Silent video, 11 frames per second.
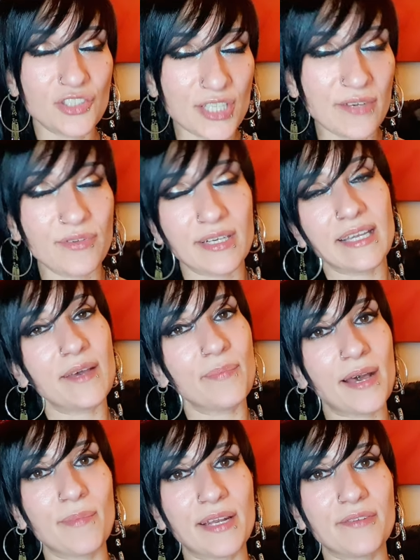generally
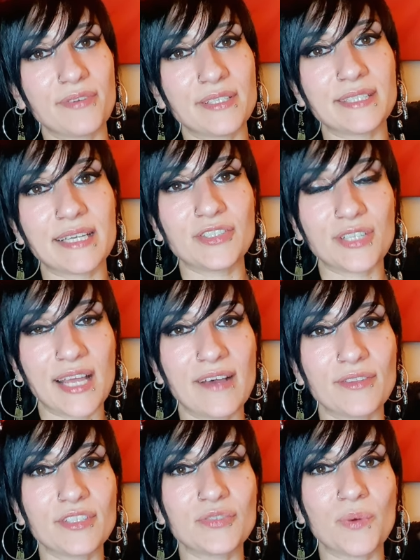about manifestation,
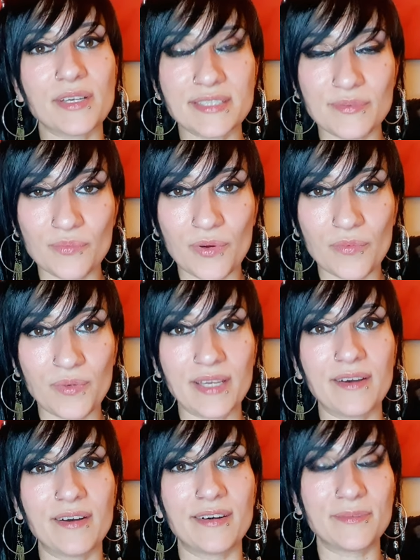how this works, what
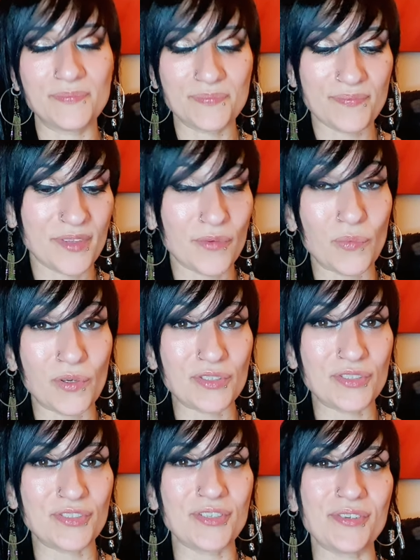we are, what
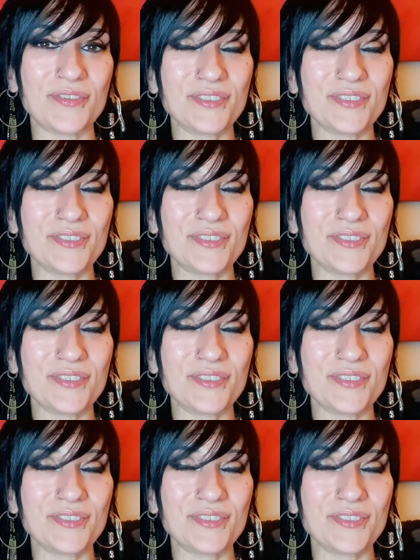to do.